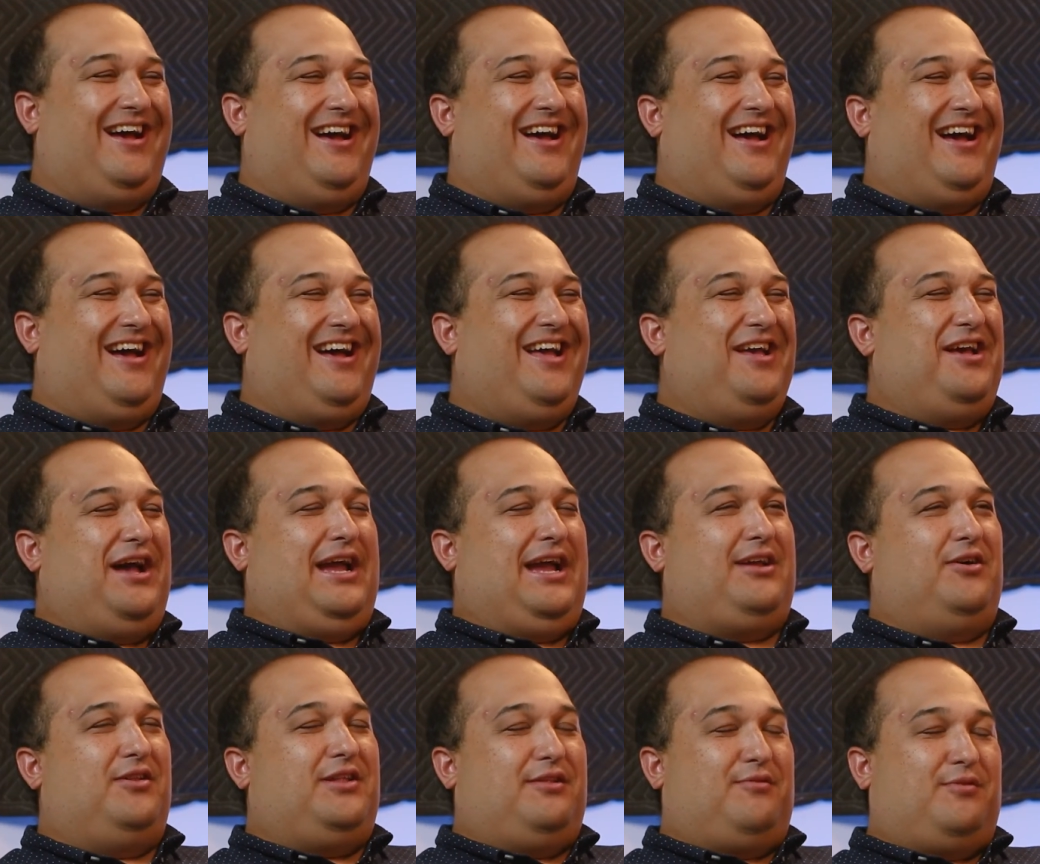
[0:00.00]
I
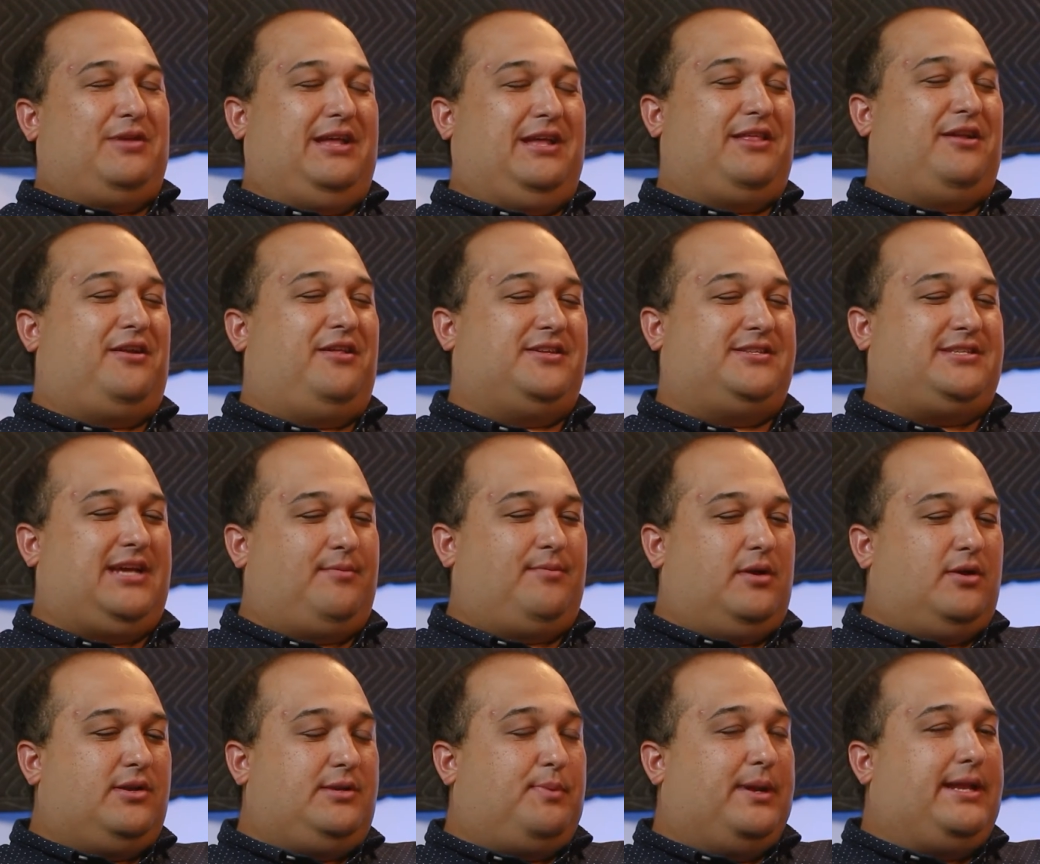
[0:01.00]
go that get that all the time.
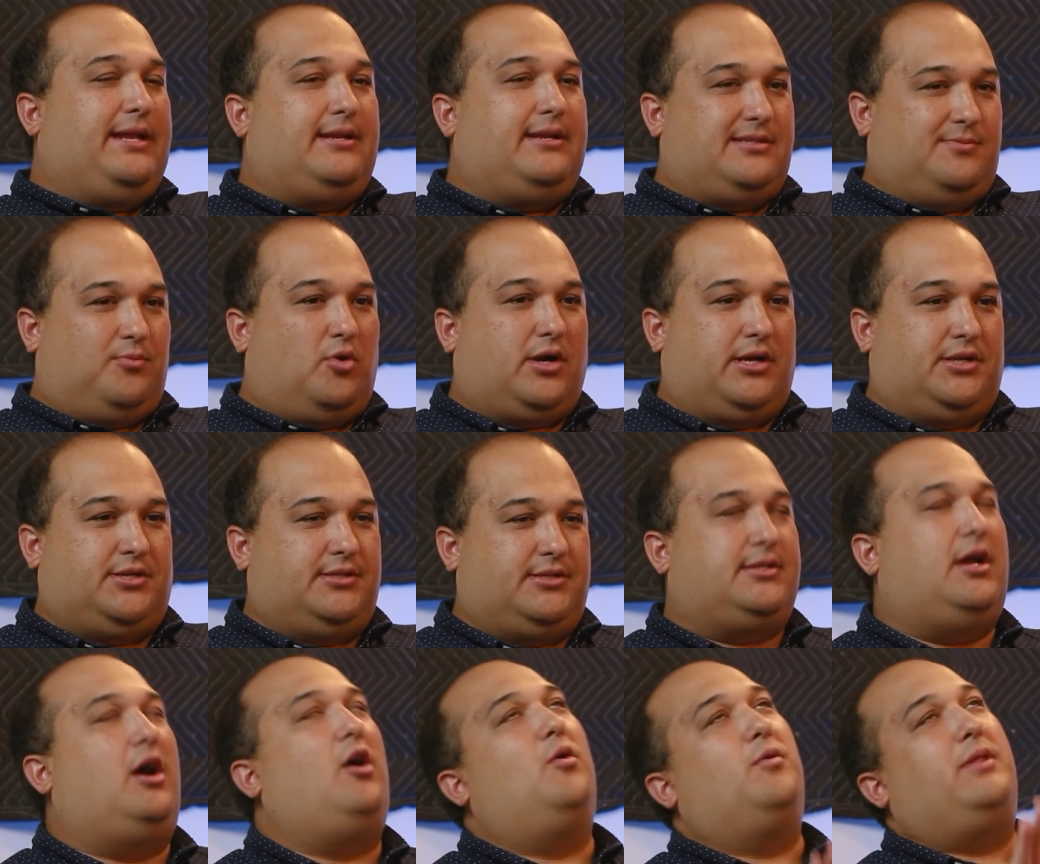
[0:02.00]
Oh, but he does
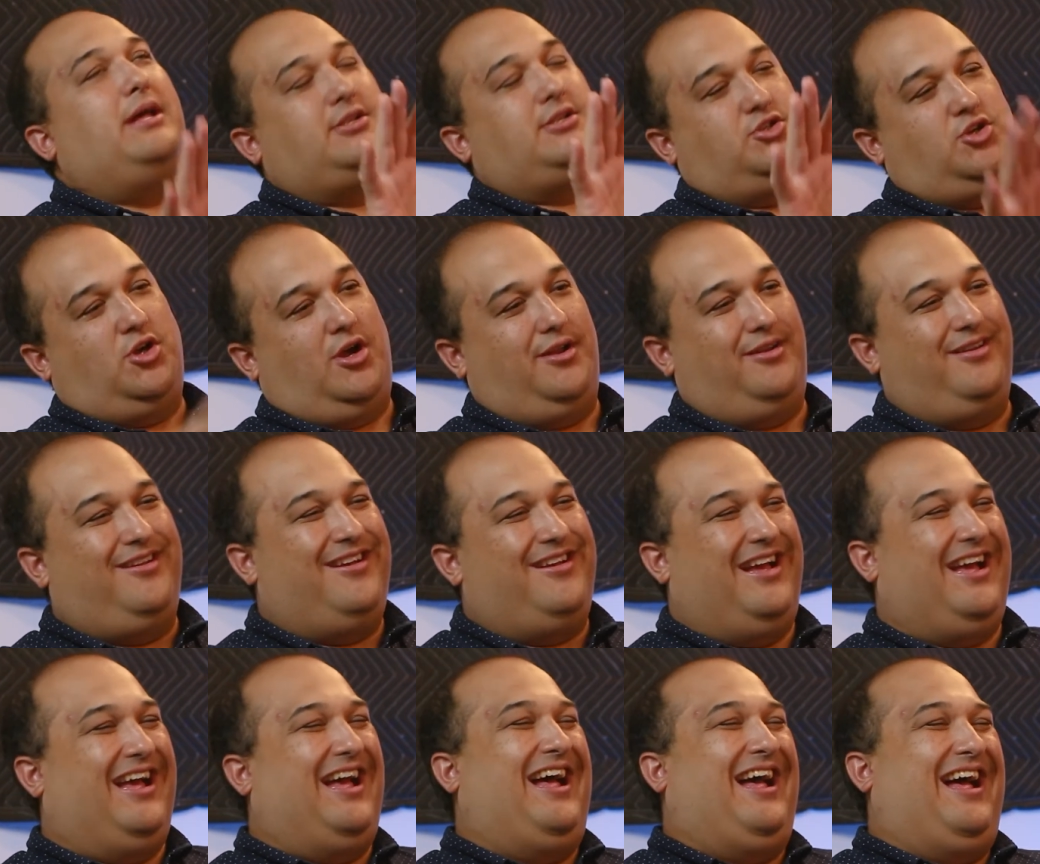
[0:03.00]
mortgages. Oh, that's John.
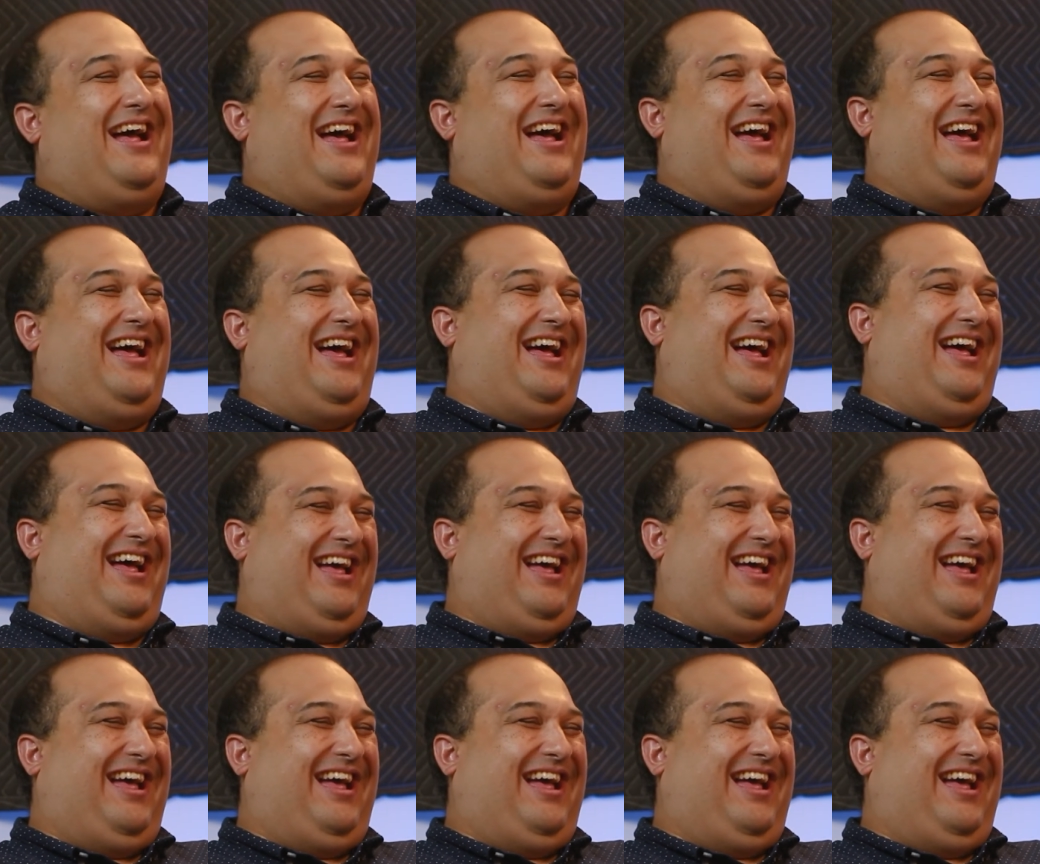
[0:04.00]
Yeah.